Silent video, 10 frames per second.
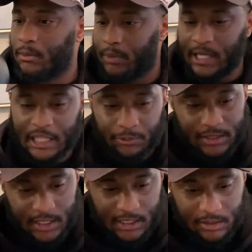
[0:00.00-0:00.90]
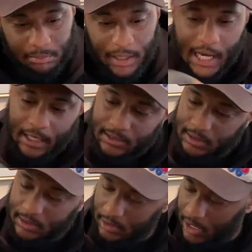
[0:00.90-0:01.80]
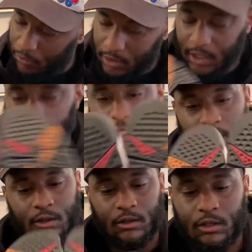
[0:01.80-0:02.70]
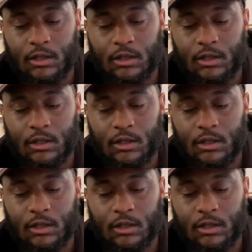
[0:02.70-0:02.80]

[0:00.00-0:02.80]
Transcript: But he had the receipts, the box, everything, you